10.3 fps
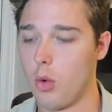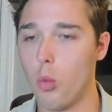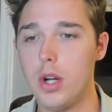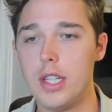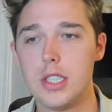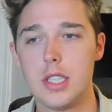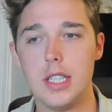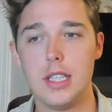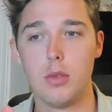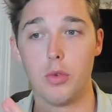What is
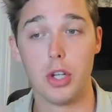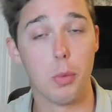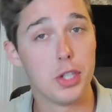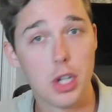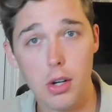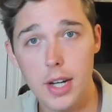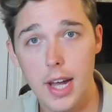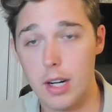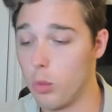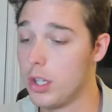the return
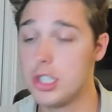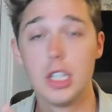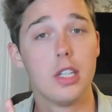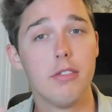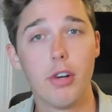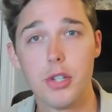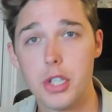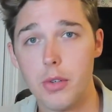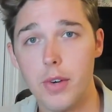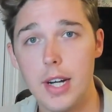on it? What is the
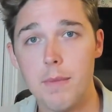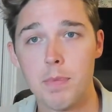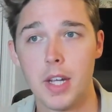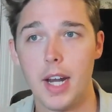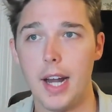conversion rate?